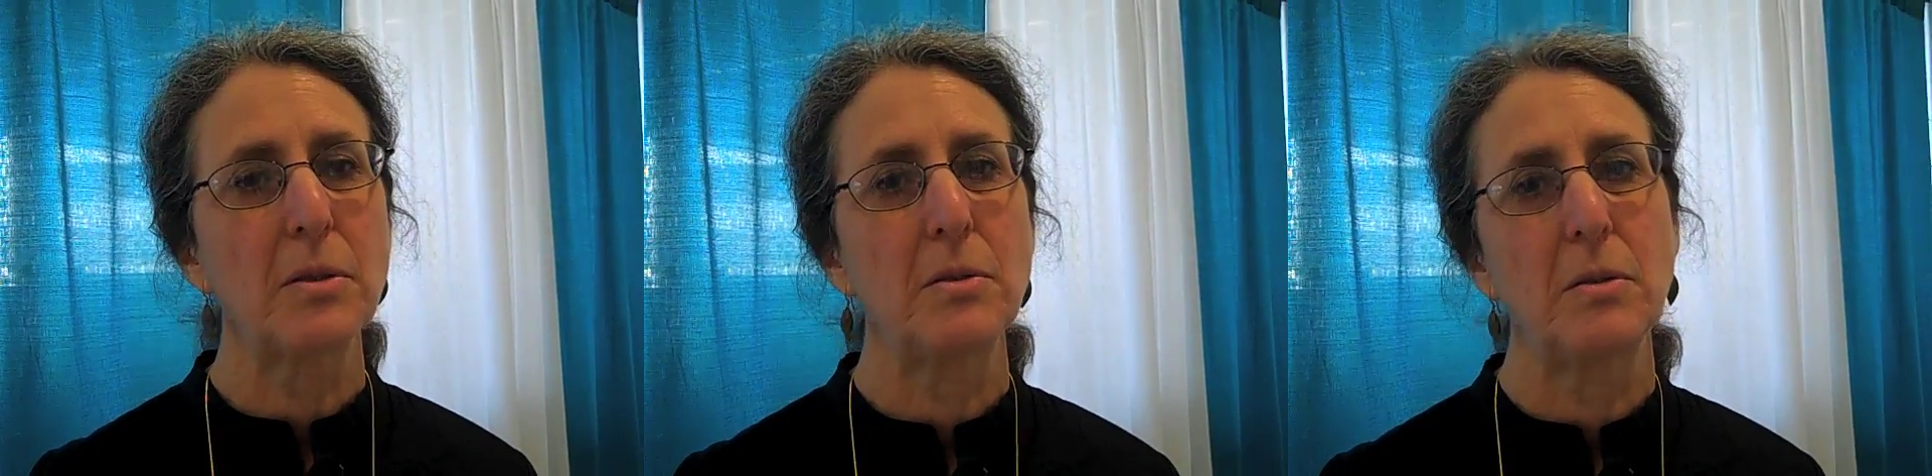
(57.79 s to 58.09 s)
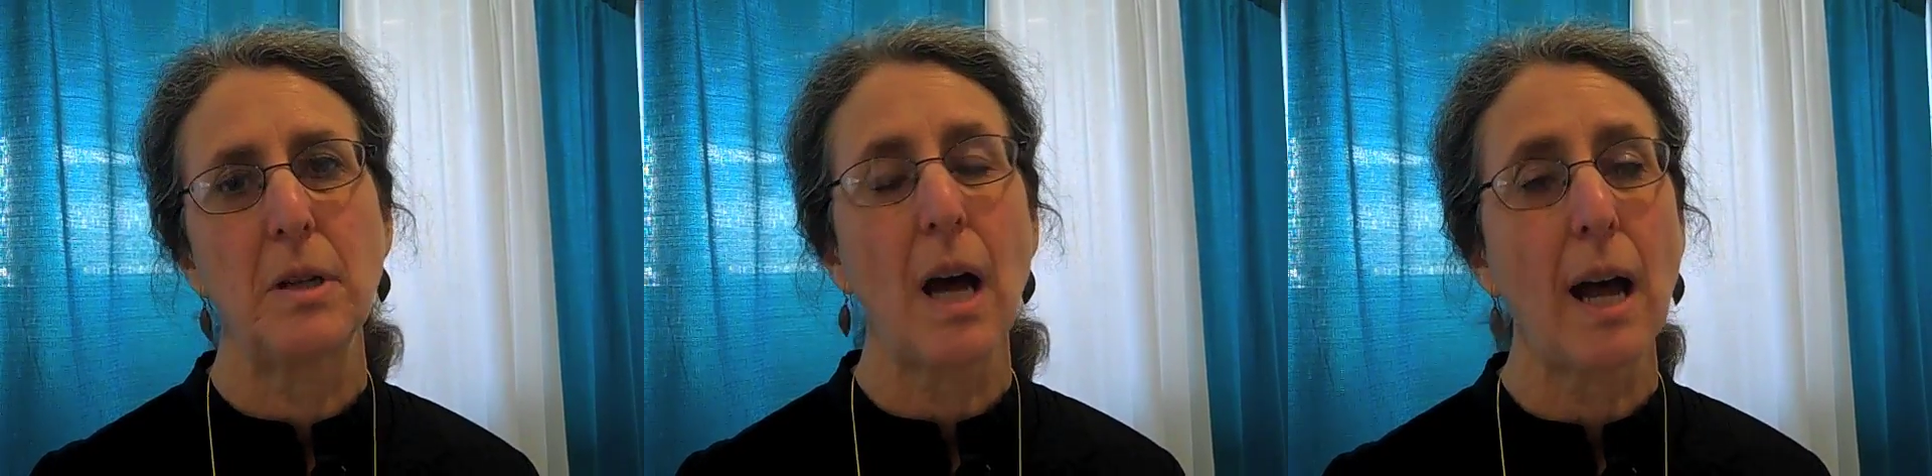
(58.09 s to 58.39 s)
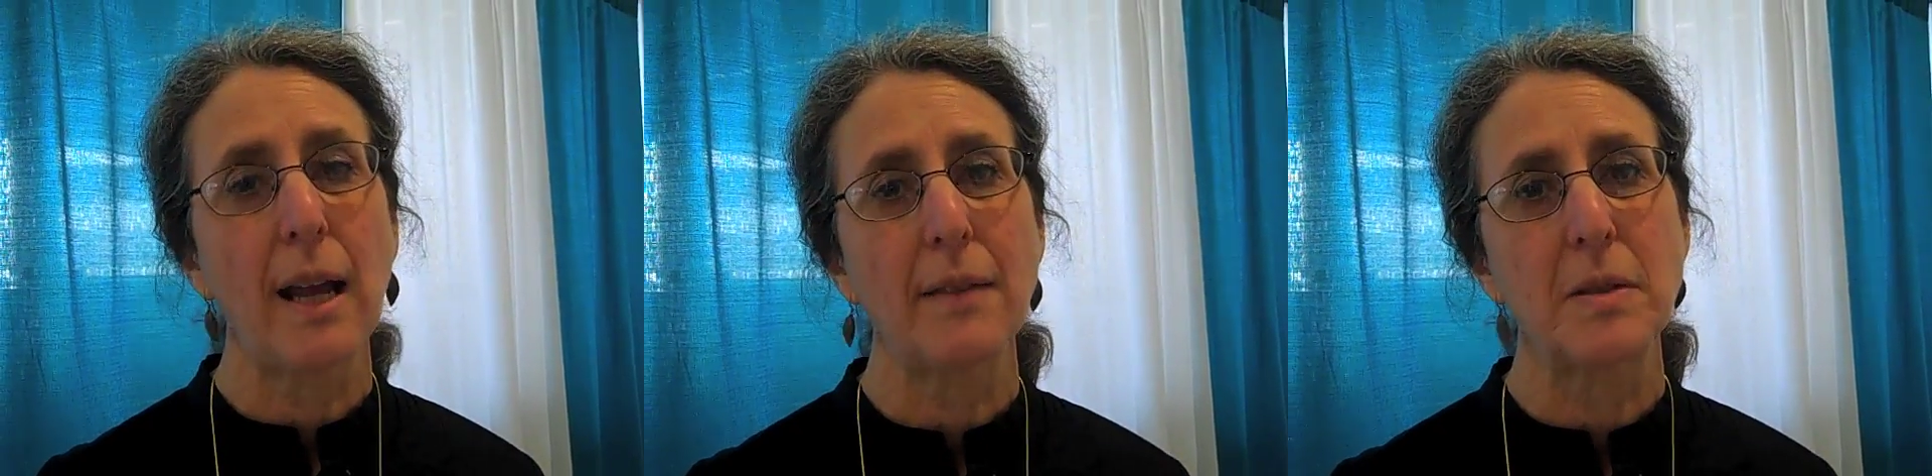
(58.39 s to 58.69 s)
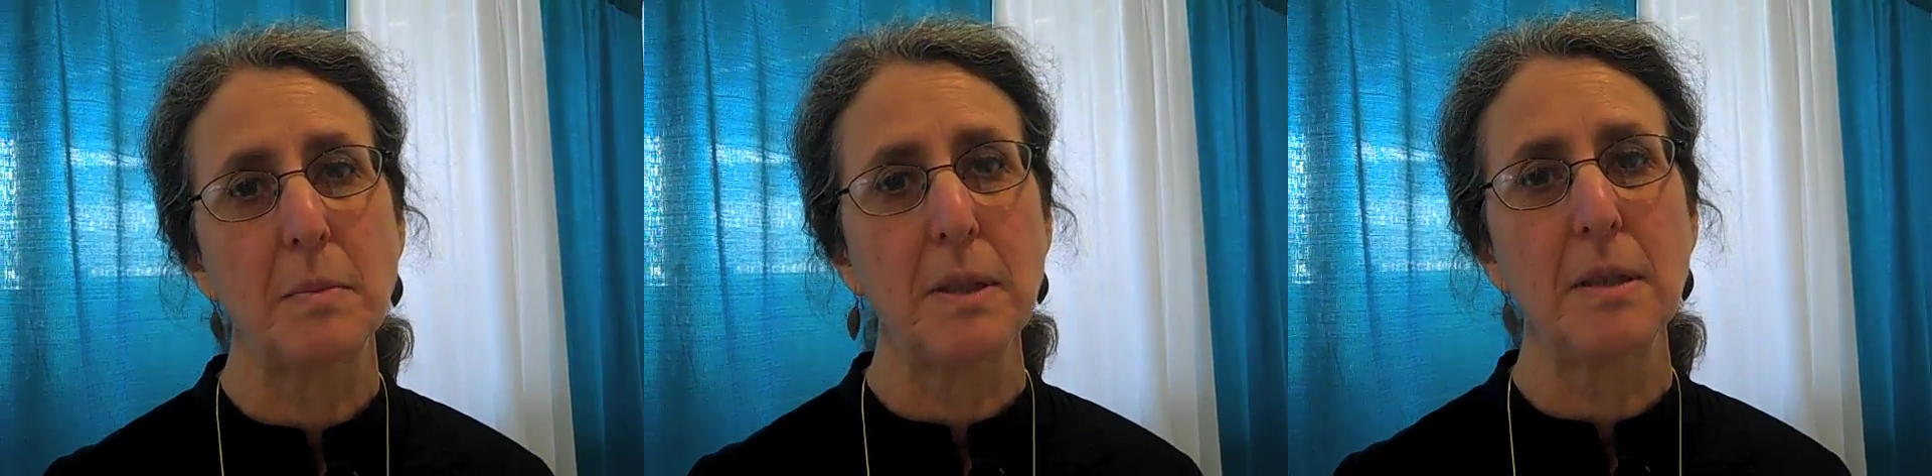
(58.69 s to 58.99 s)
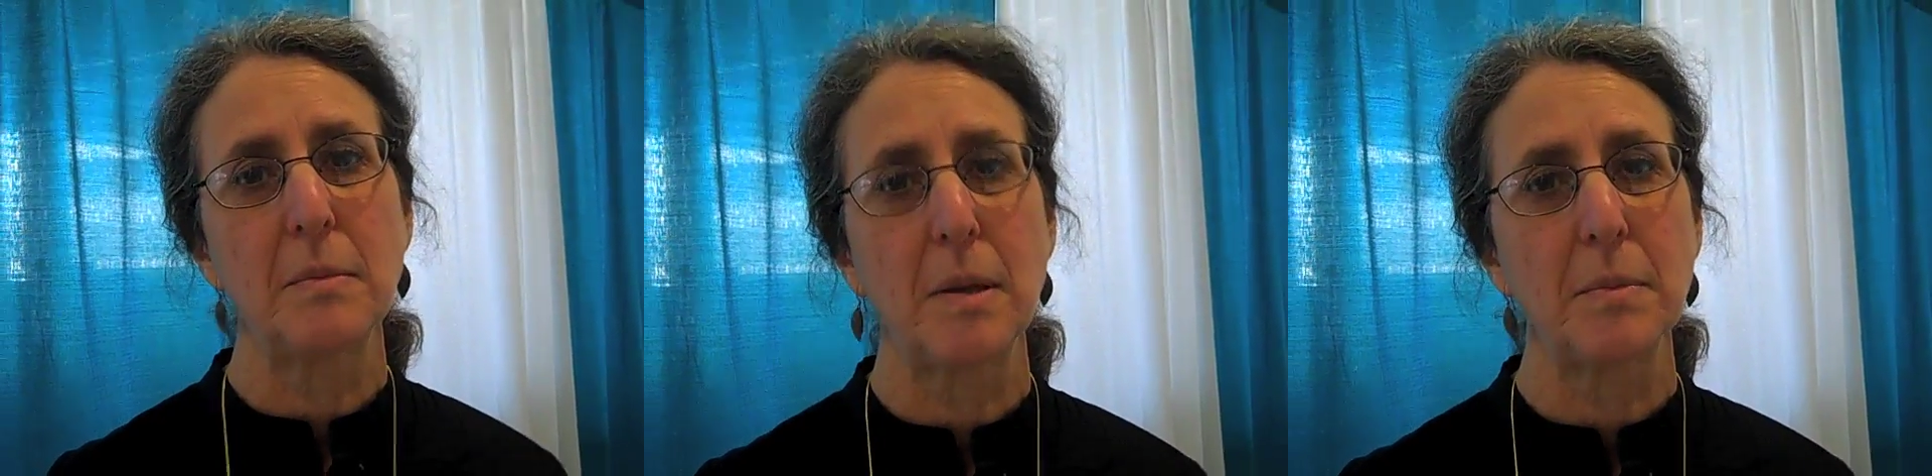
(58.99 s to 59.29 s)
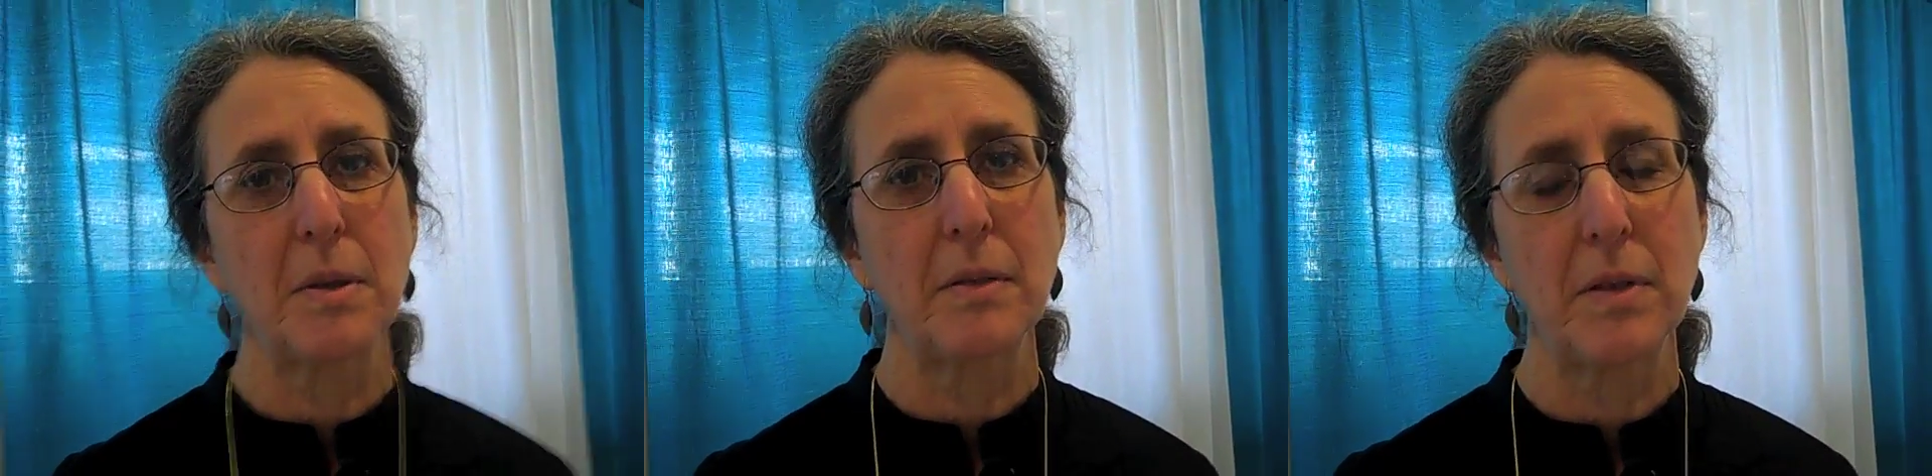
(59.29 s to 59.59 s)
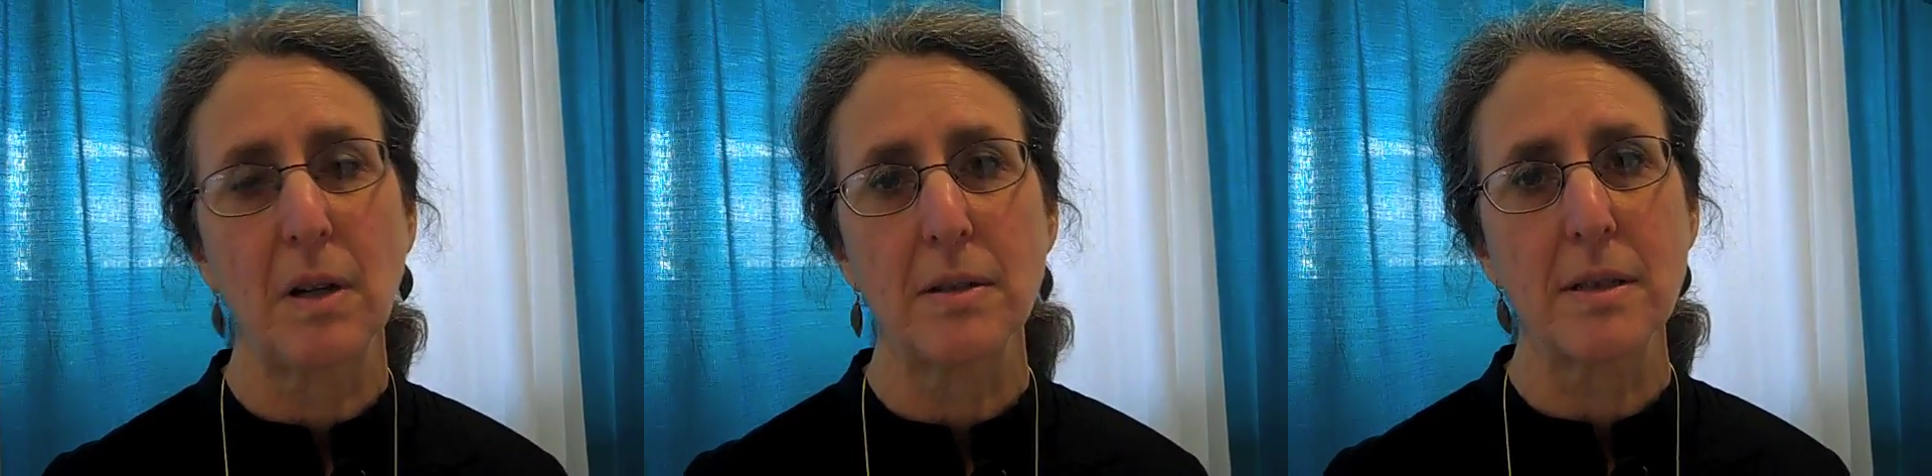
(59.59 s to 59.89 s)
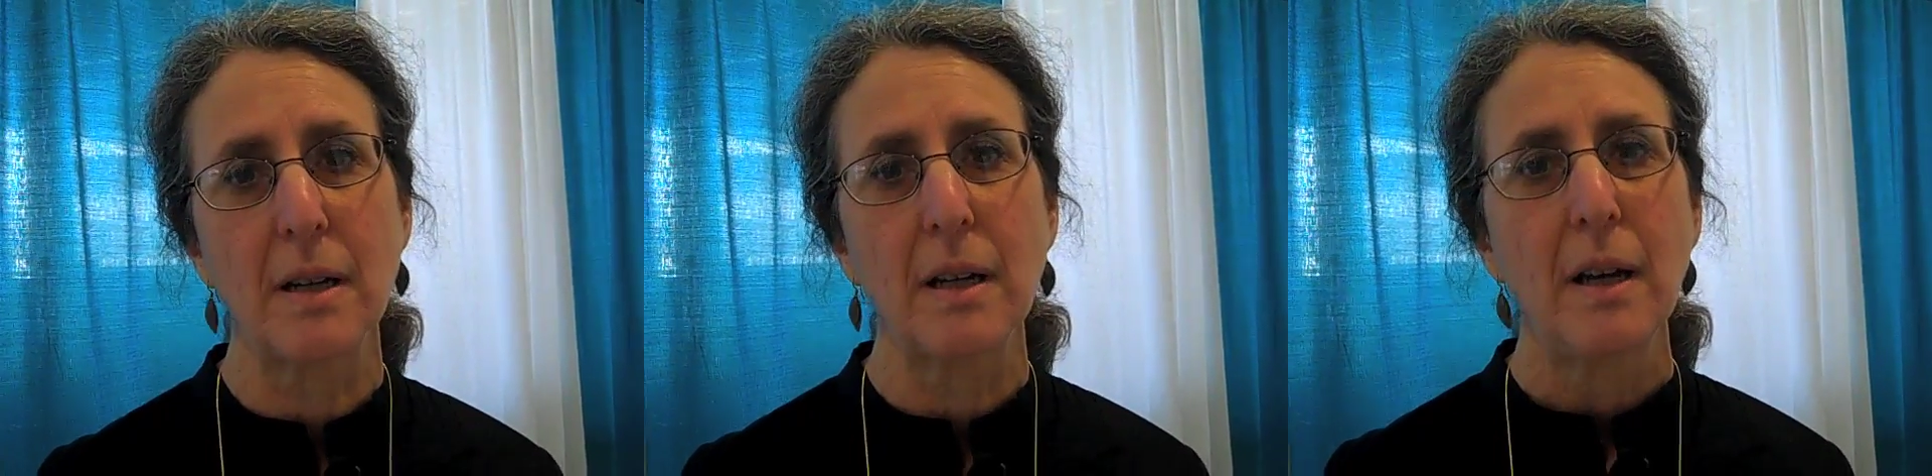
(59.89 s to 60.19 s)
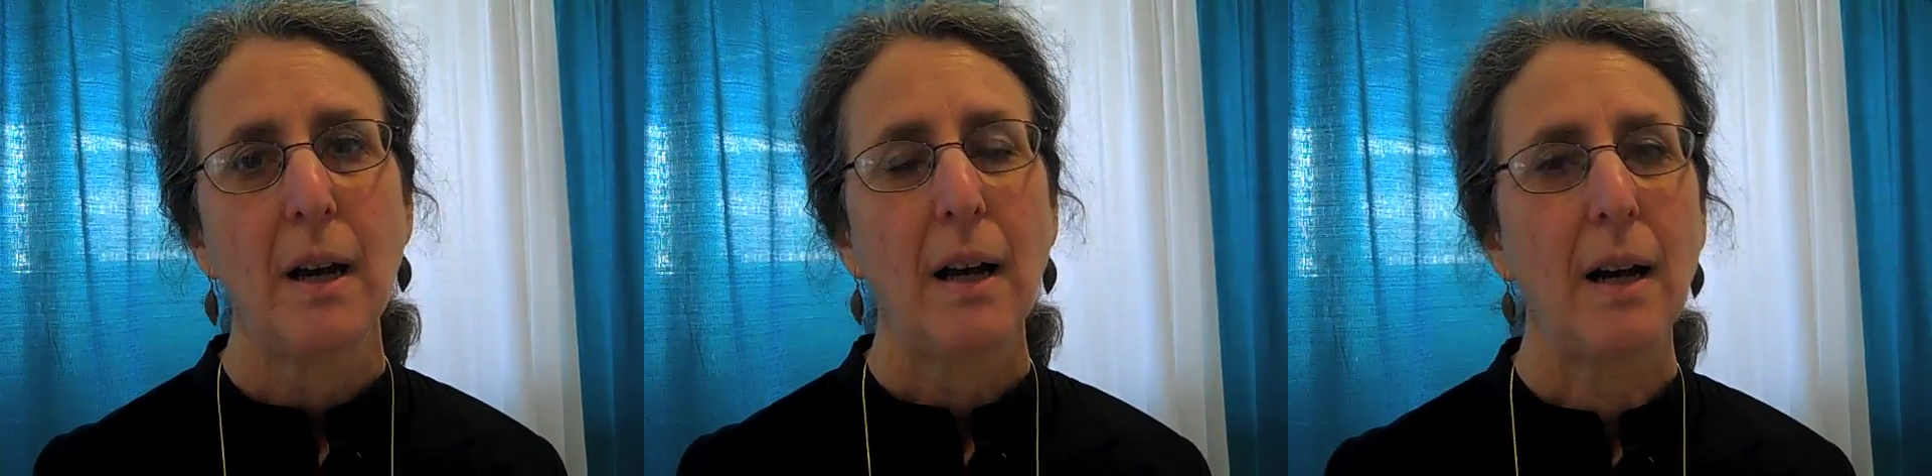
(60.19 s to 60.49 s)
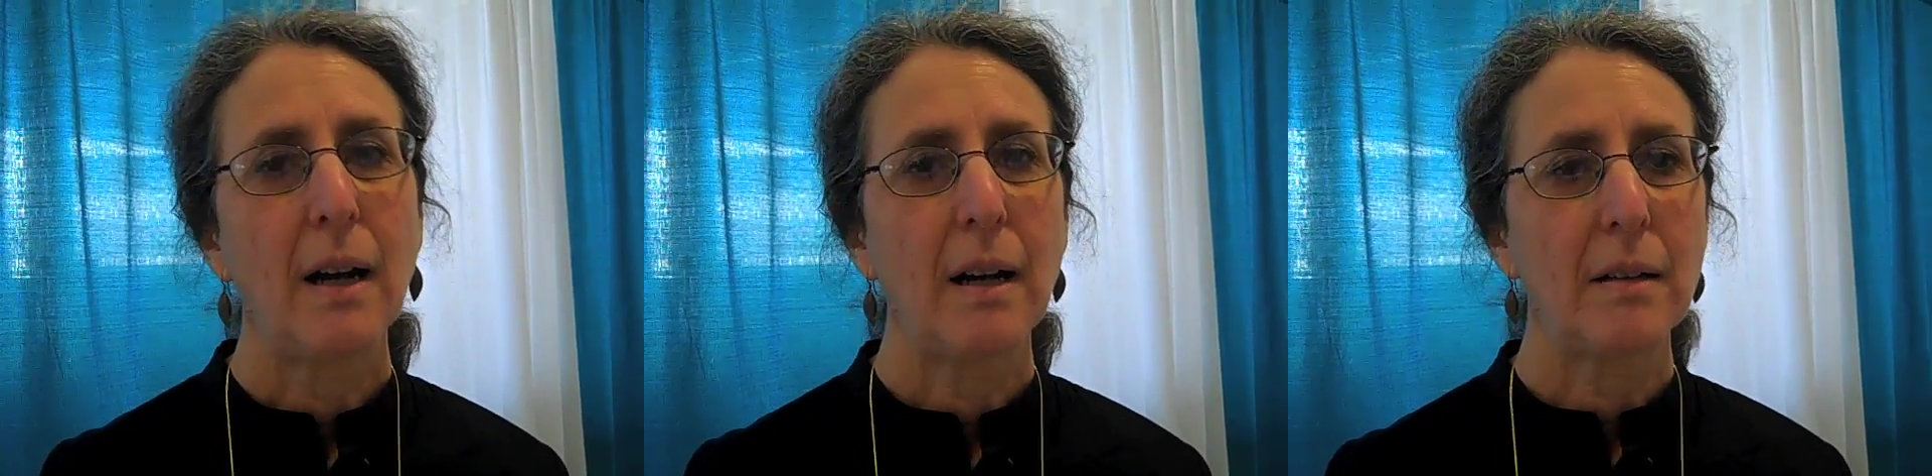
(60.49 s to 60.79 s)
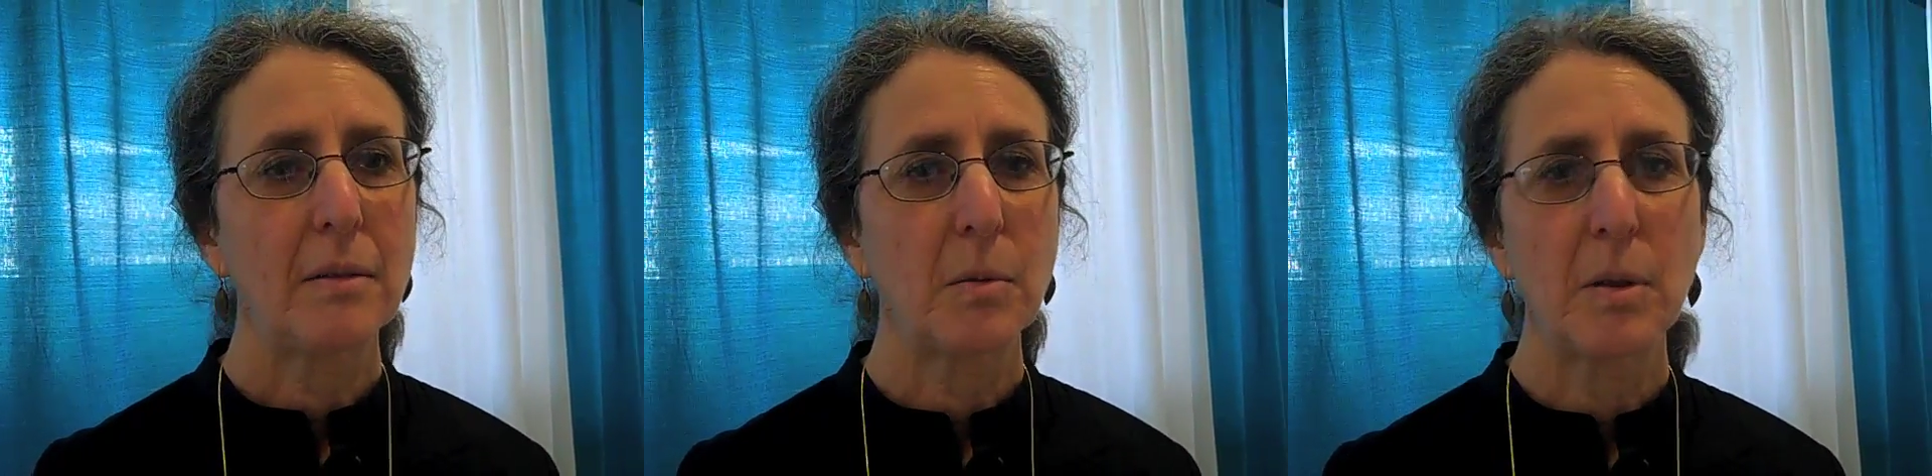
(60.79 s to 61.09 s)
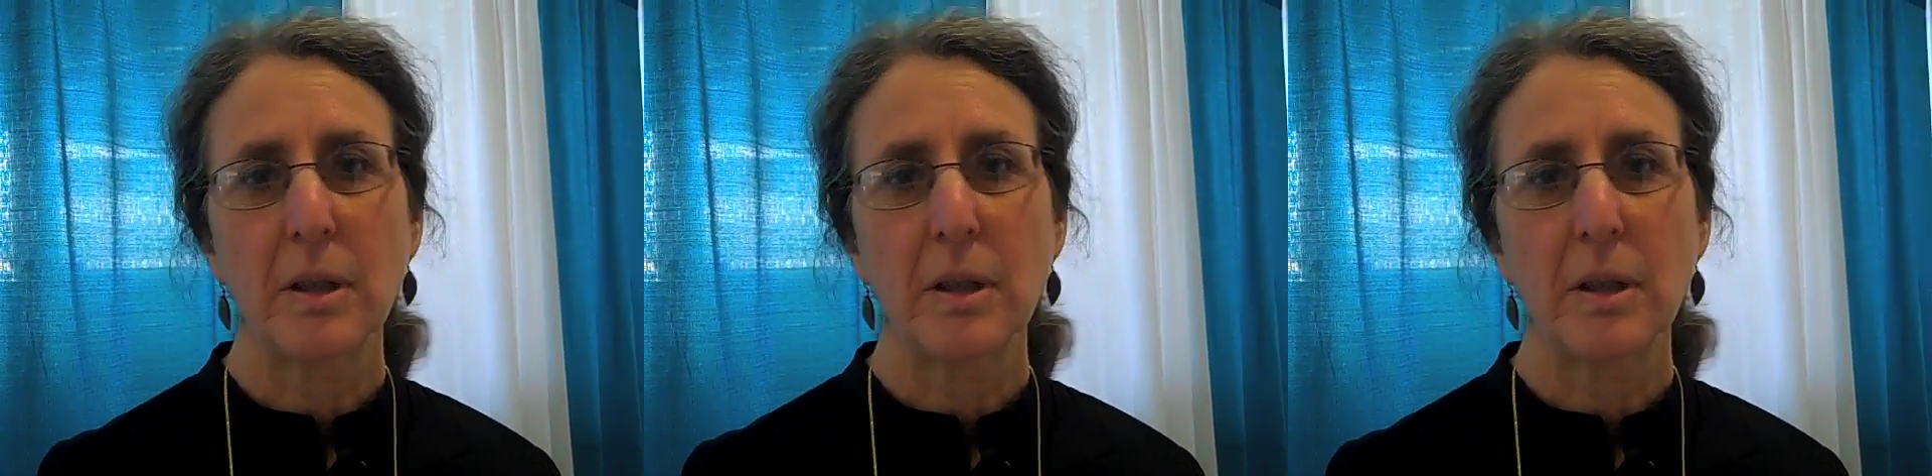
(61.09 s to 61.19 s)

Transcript: You do not have to be a member of YALSA. Uh, we're